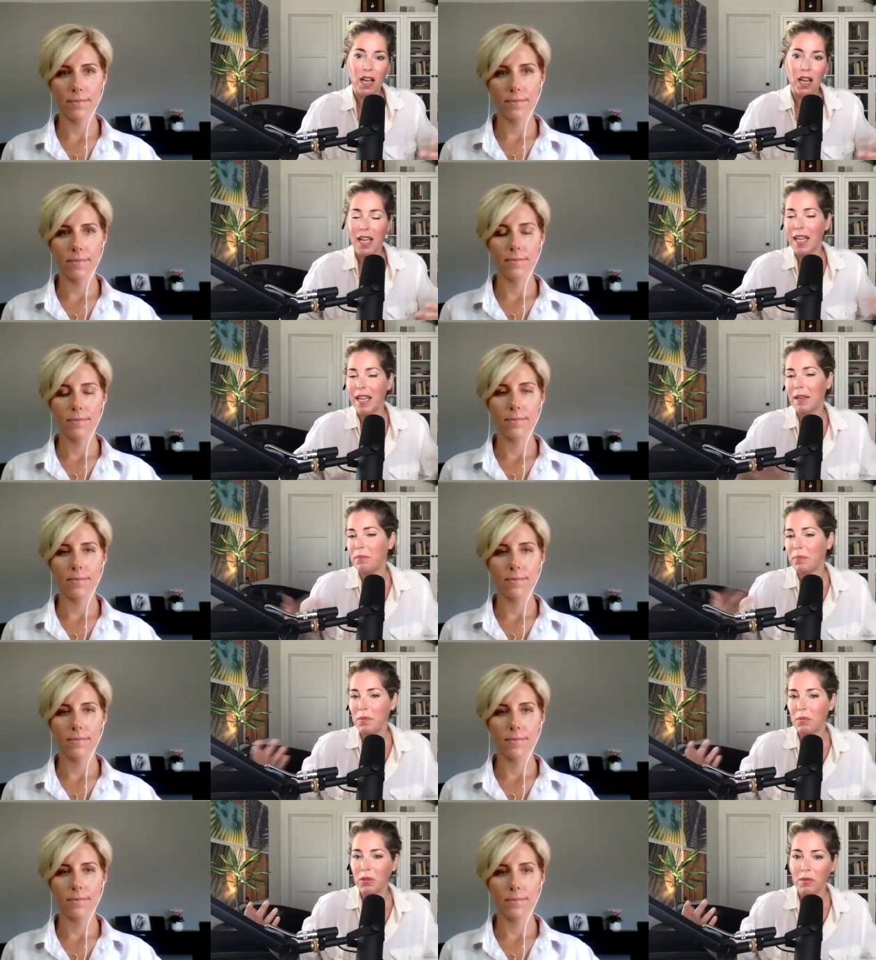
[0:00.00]
Speaker 1: eh, eh,
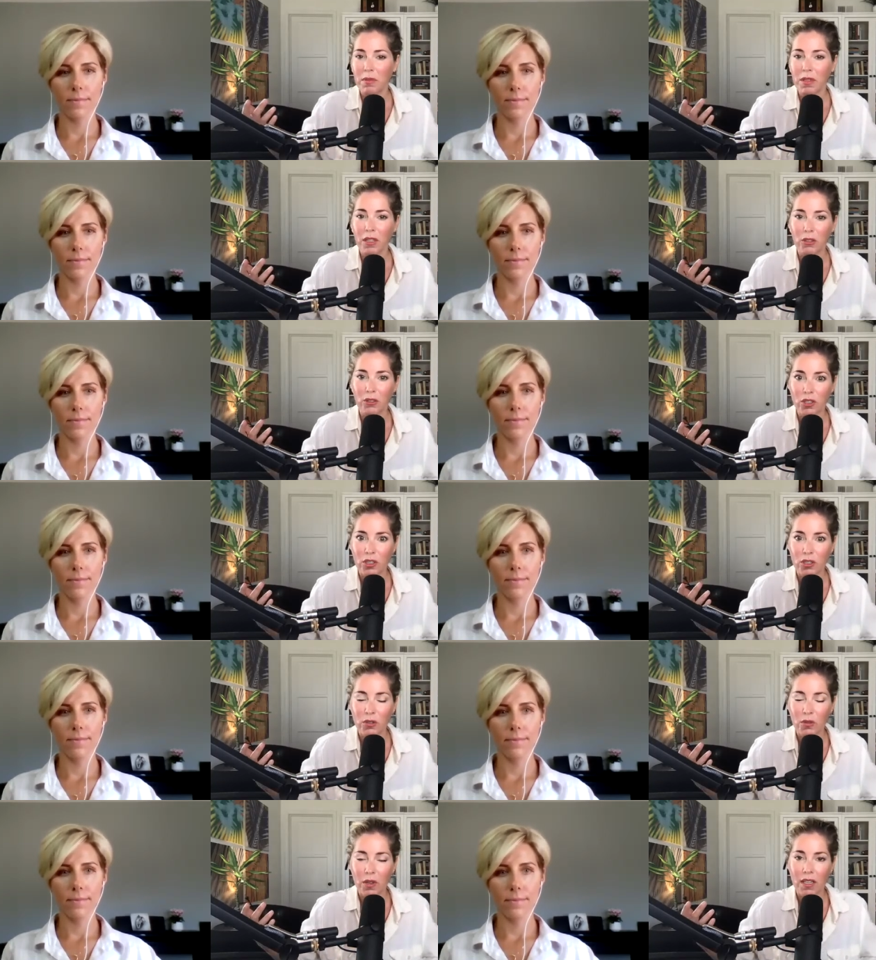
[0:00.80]
people can be
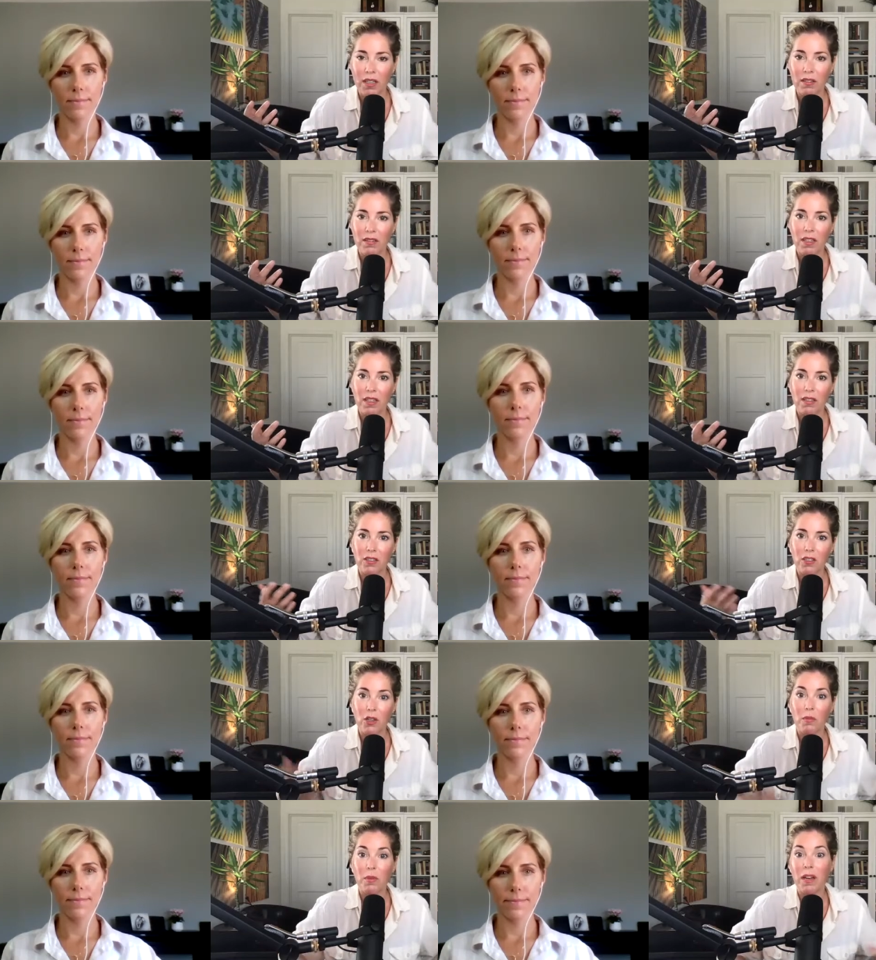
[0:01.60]
allergic to anything
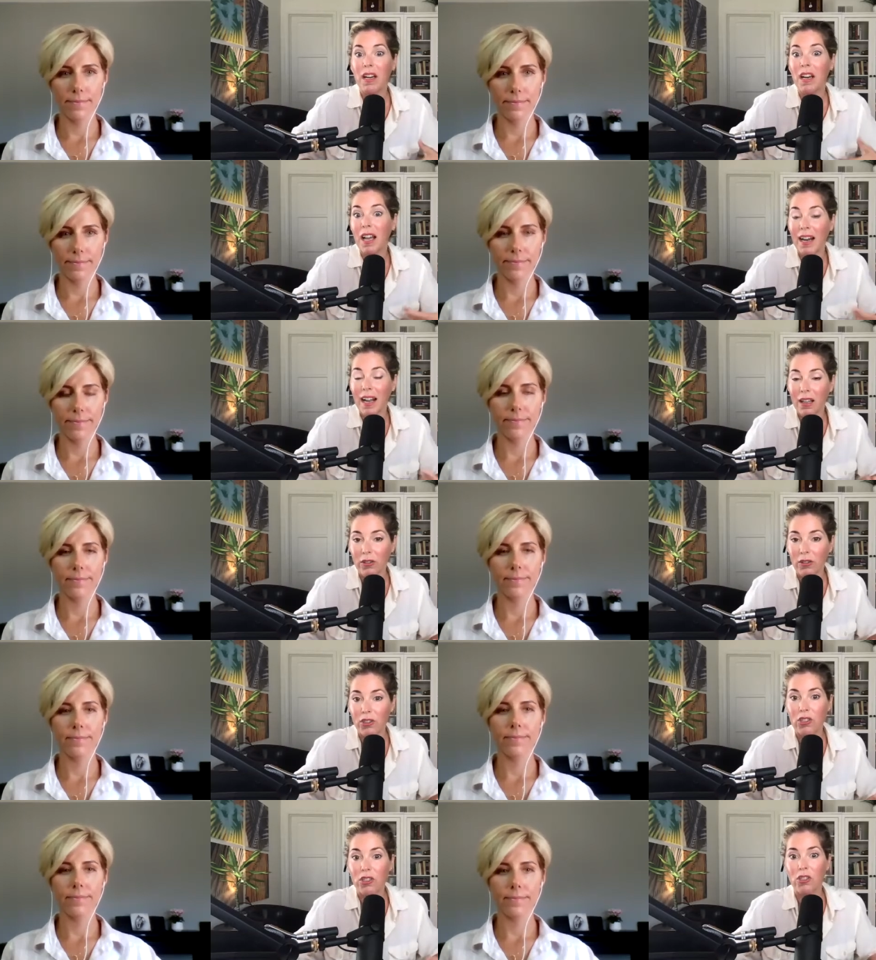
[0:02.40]
you know but nut
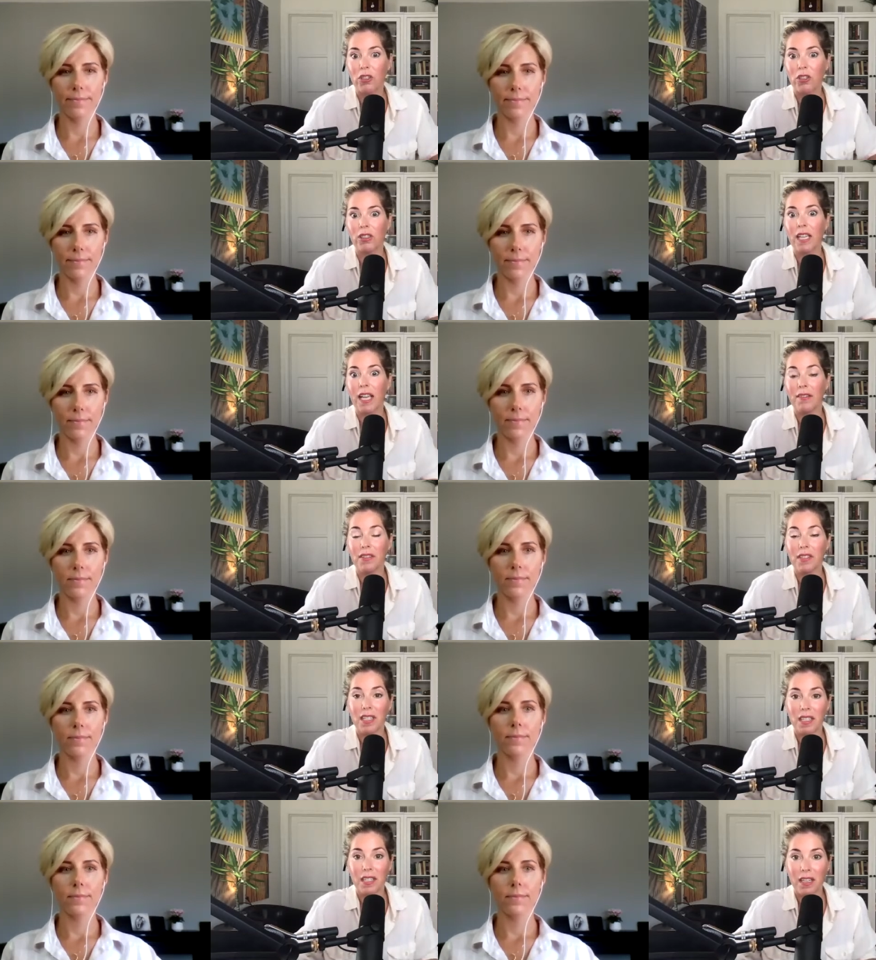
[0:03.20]
allergies certainly have
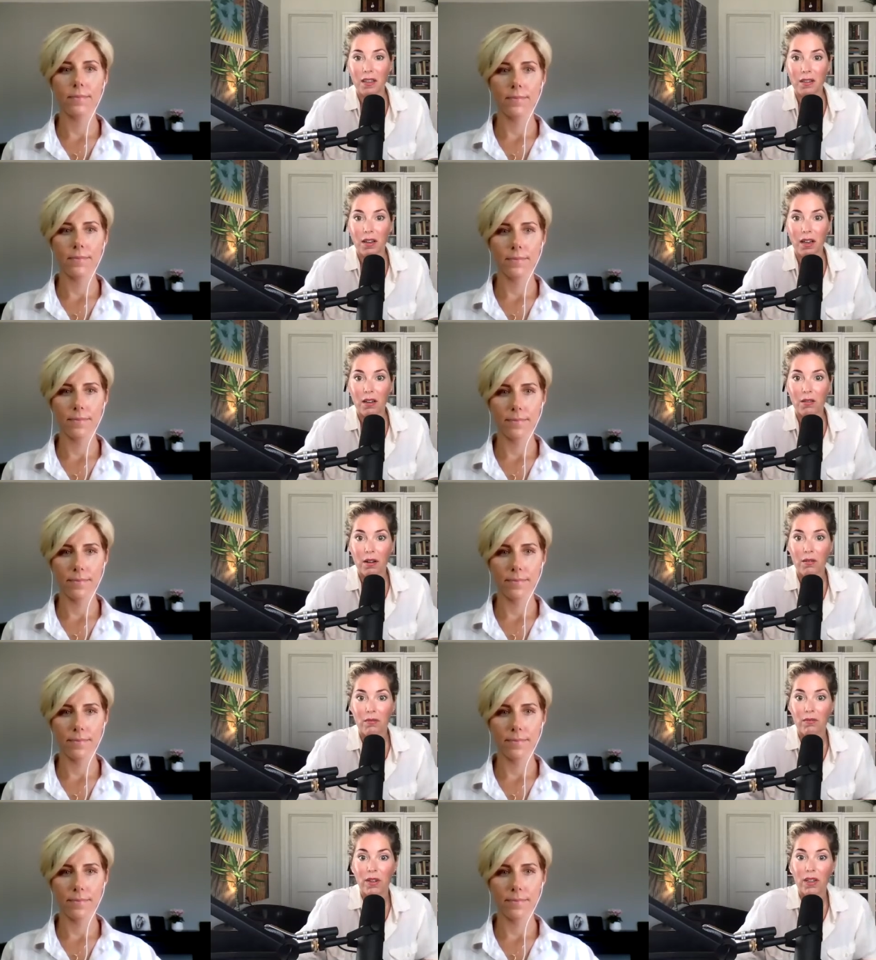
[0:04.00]
seen a,
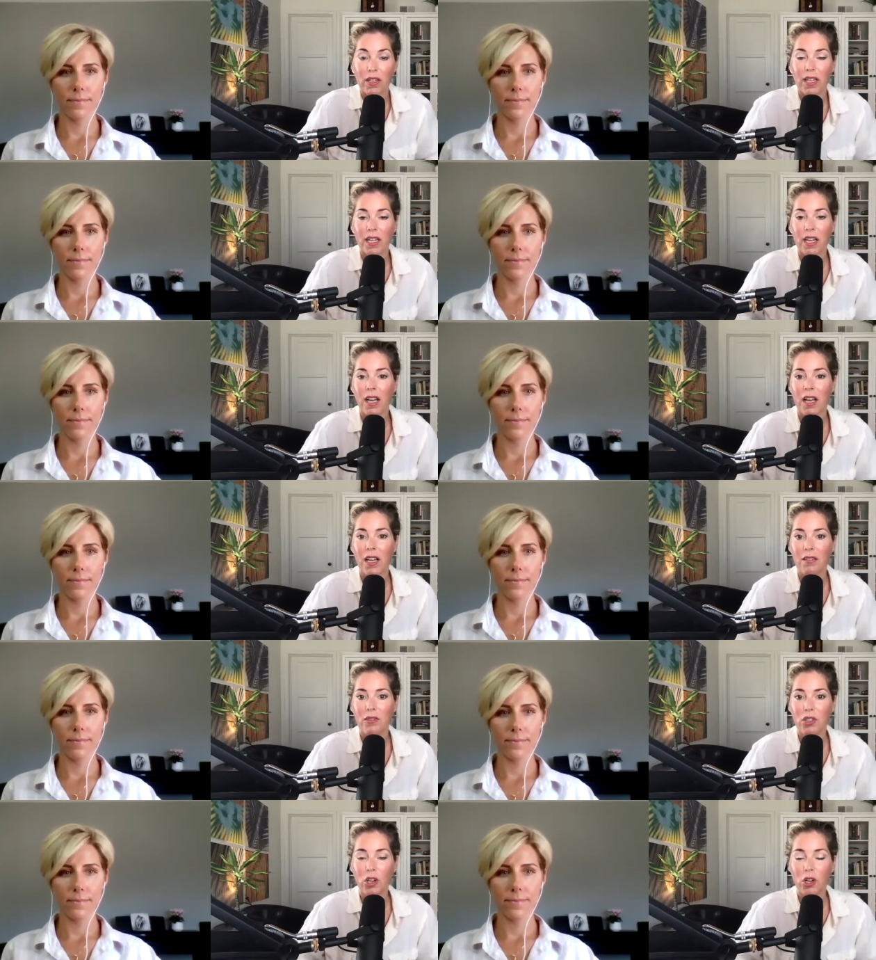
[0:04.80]
a, a very uh,
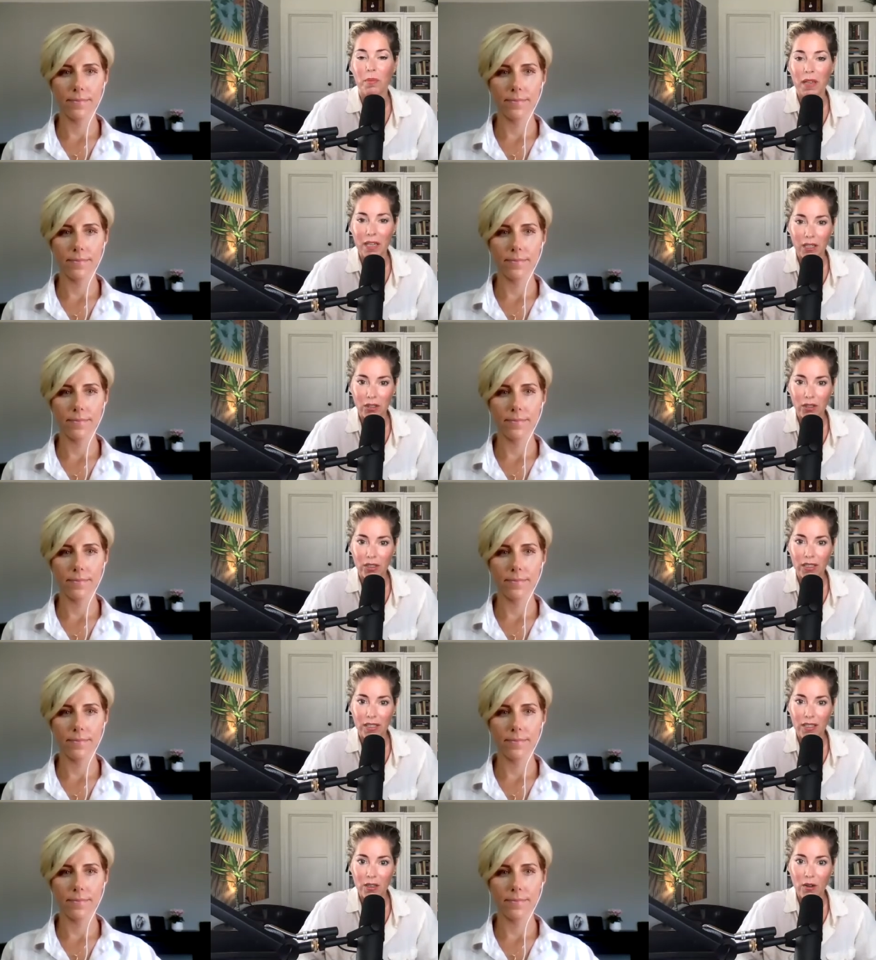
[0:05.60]
sharp
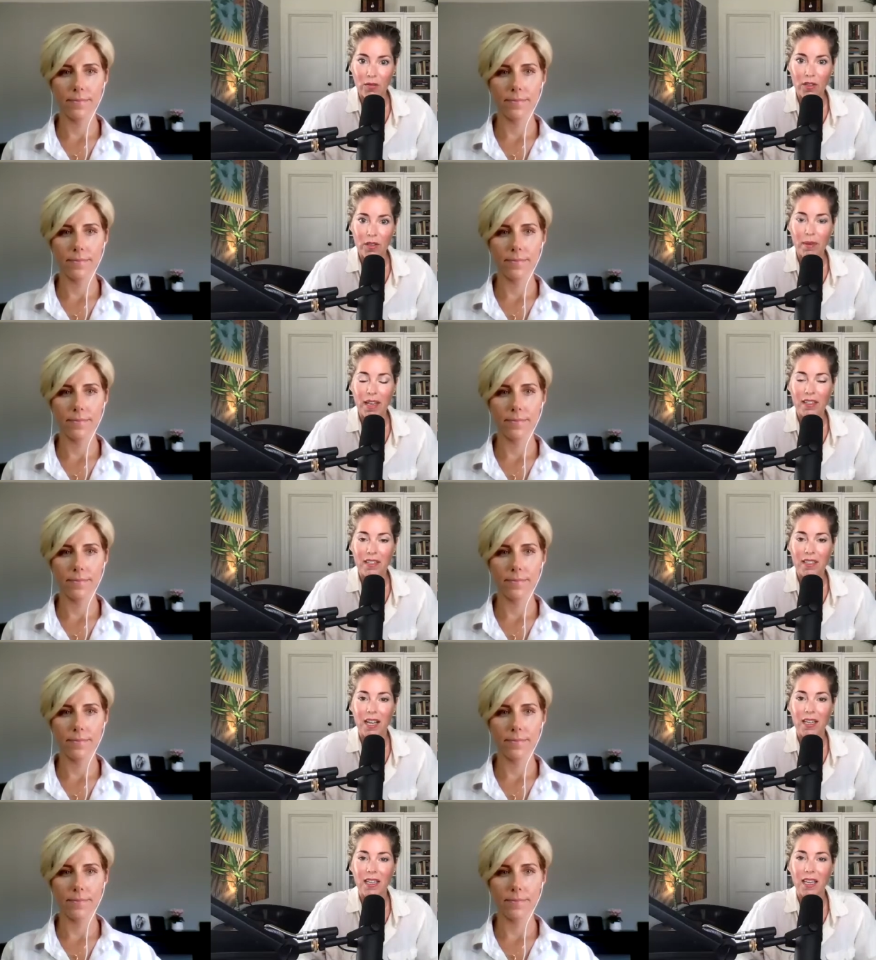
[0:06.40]
increase over the
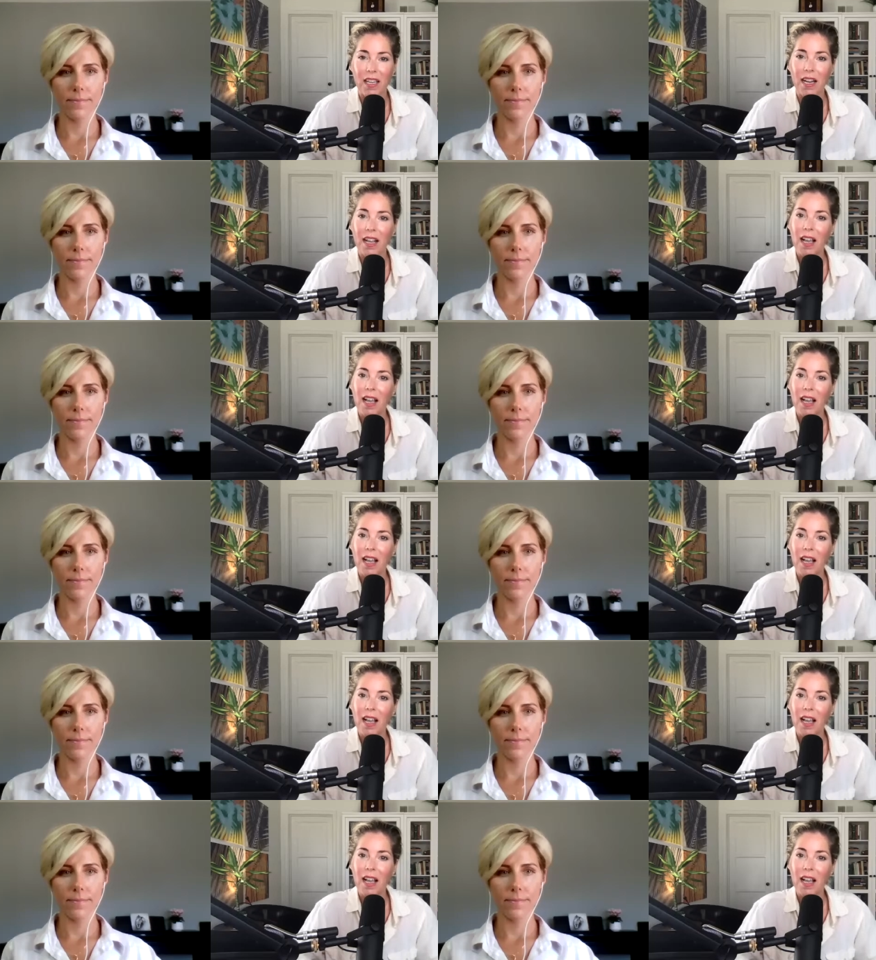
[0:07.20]
past decade